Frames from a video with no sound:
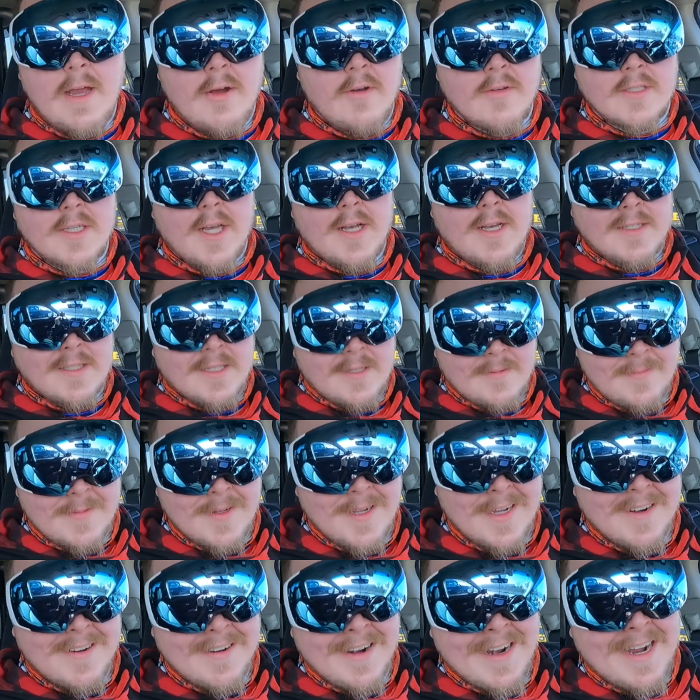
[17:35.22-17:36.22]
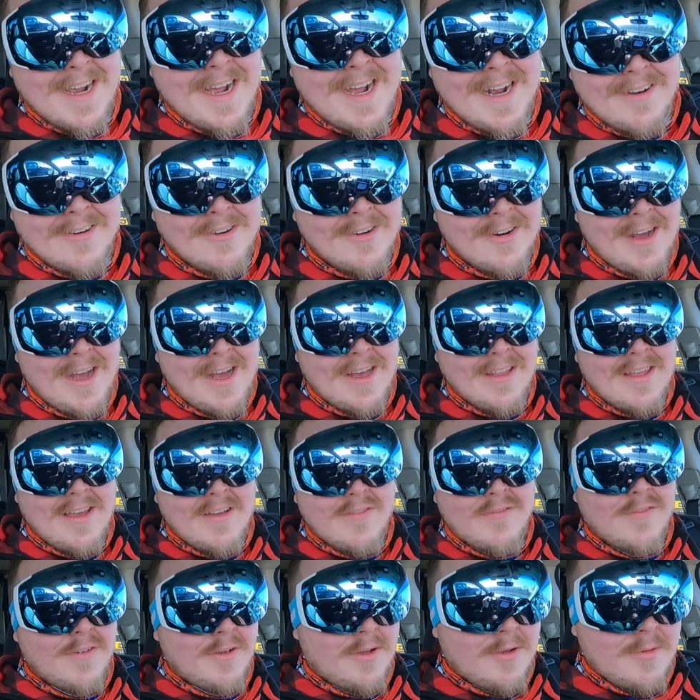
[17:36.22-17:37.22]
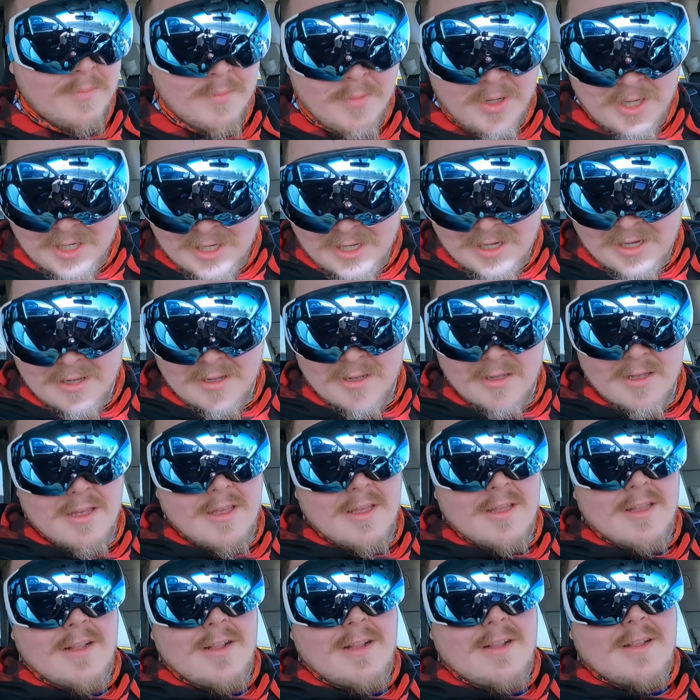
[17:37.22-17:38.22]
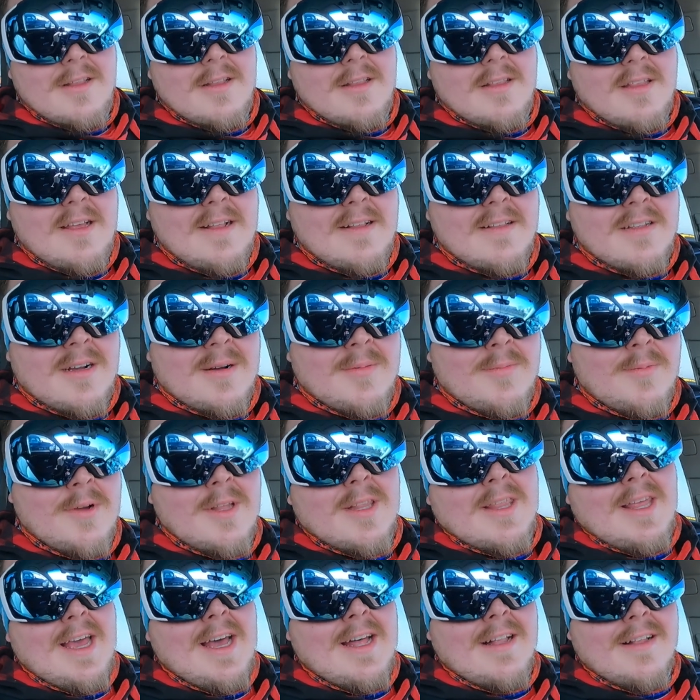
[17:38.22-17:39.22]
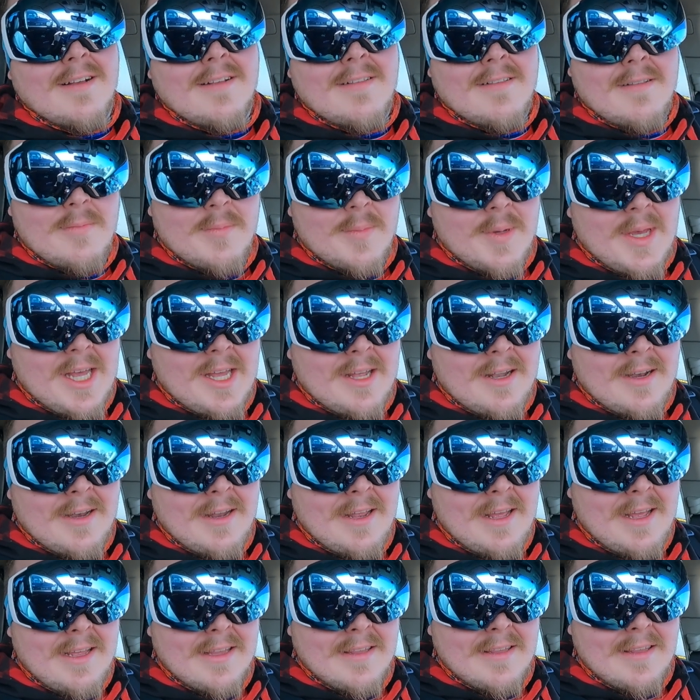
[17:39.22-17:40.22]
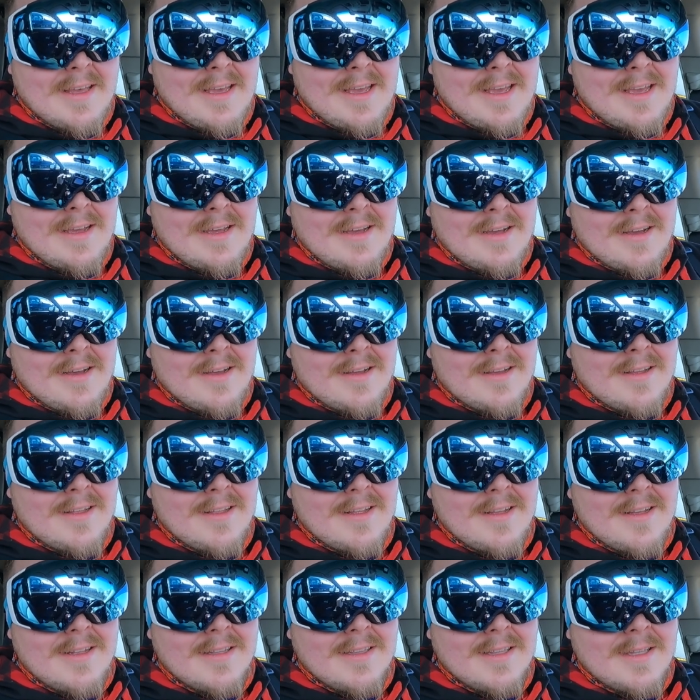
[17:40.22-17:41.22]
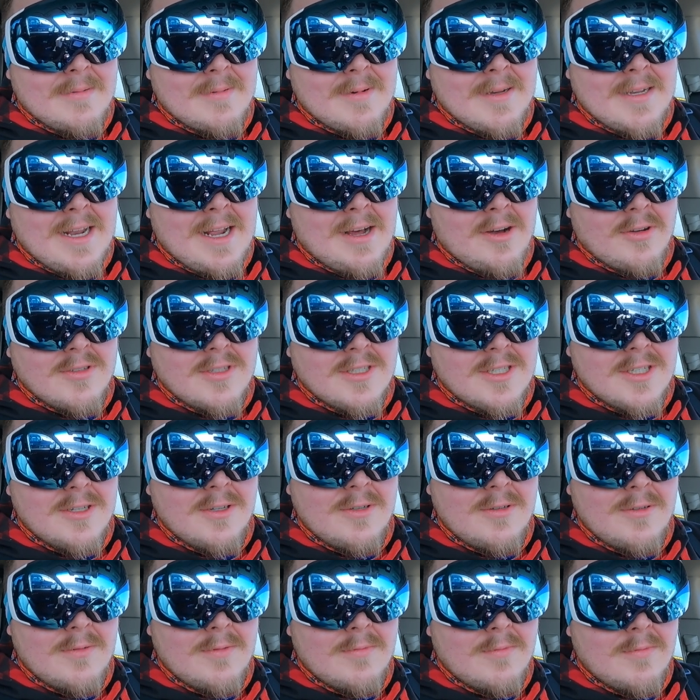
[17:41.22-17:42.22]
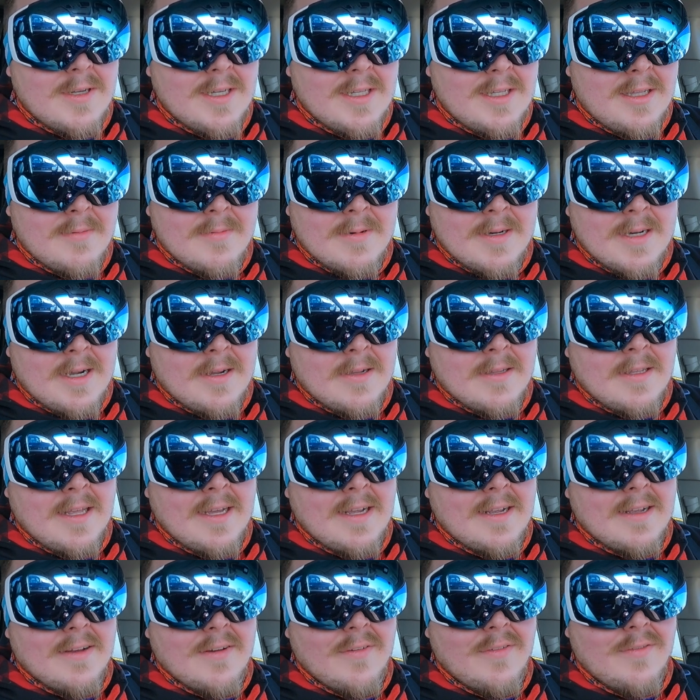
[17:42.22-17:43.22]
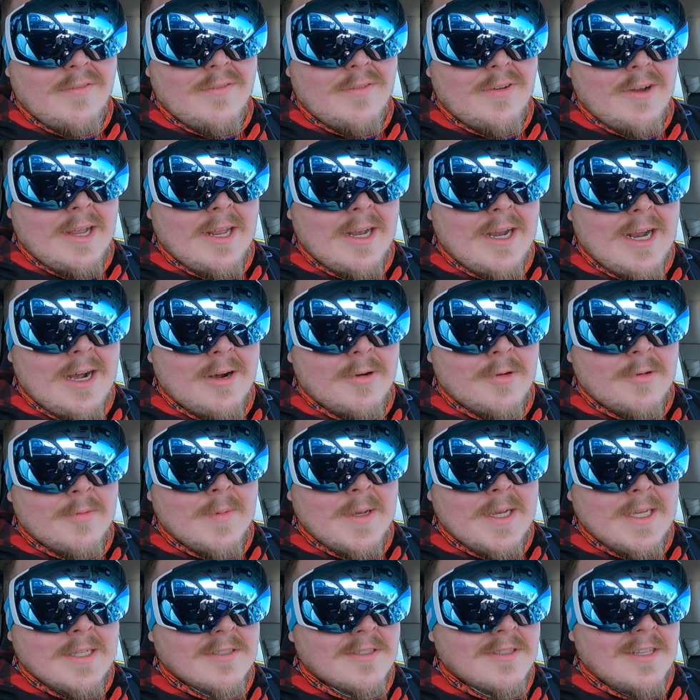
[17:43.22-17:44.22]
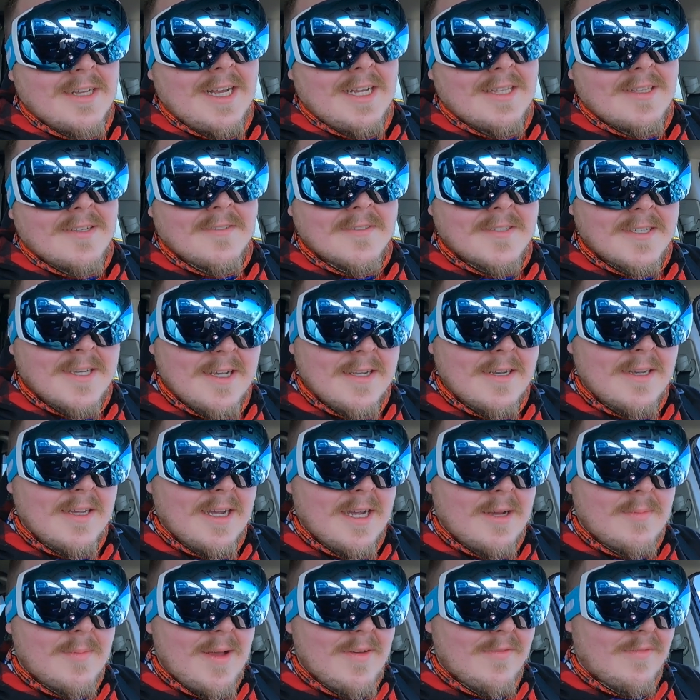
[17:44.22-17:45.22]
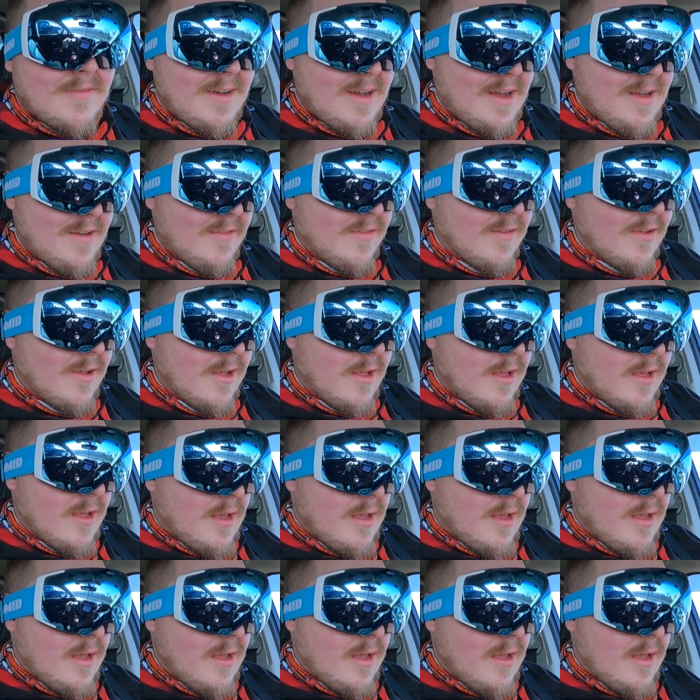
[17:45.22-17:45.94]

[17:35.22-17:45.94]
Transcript: that was awesome. All right, I don't know how that filmed, but uh, linked up with Alex and Ben, and they uh, limited out to we limited out like a freaking hour, man. So they got their ten, I got my five,